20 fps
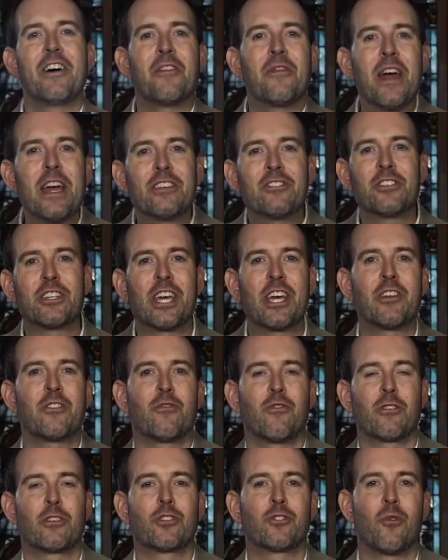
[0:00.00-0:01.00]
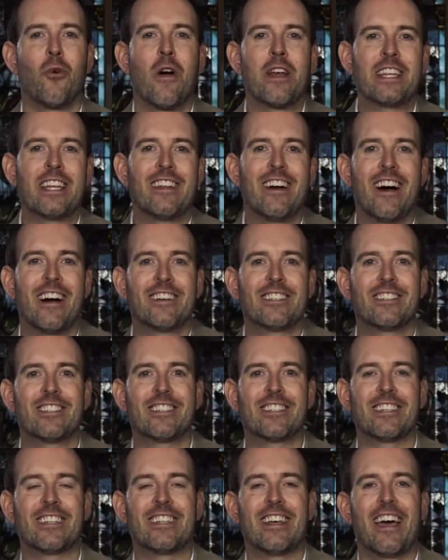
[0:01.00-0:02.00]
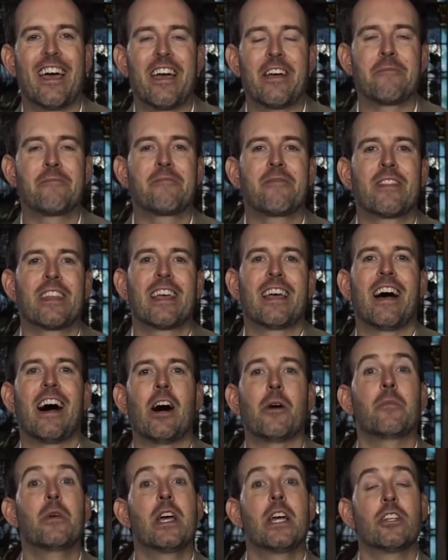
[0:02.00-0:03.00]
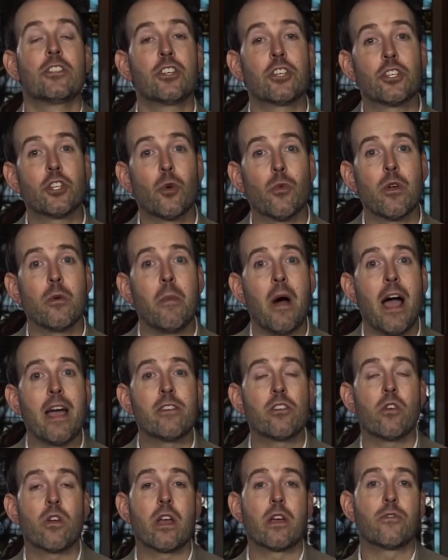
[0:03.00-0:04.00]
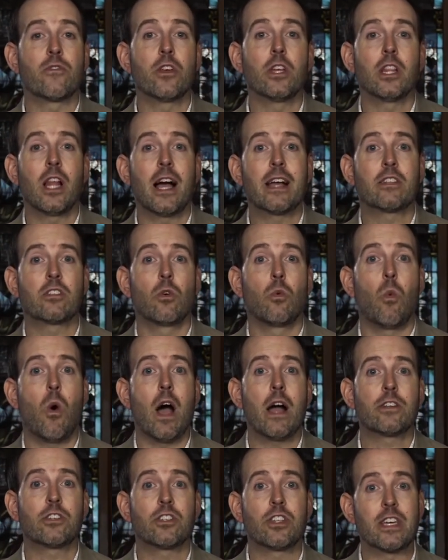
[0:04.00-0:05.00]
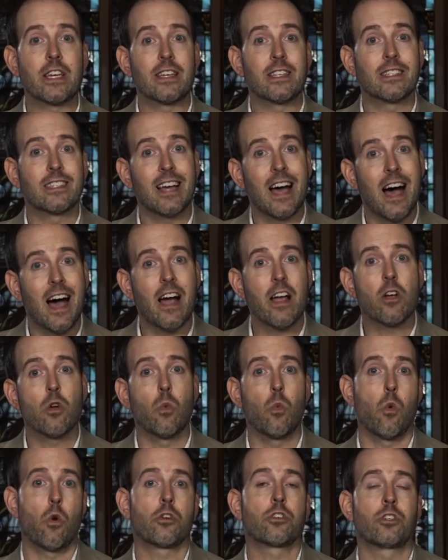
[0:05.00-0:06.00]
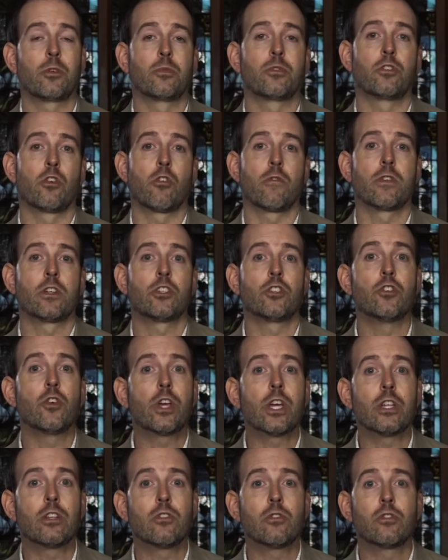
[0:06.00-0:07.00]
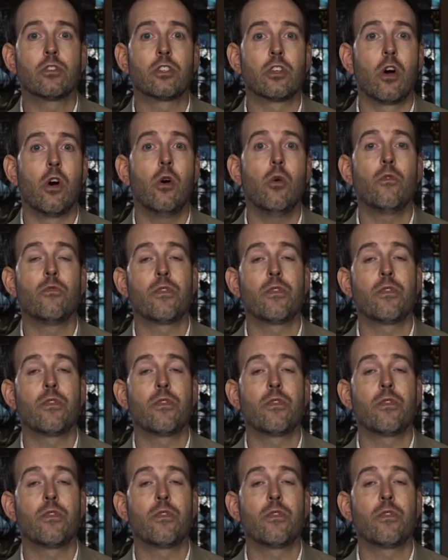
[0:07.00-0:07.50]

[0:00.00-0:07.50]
Thanks again for joining us today. Just a reminder, if you'd like to watch the entire worship service, you can do so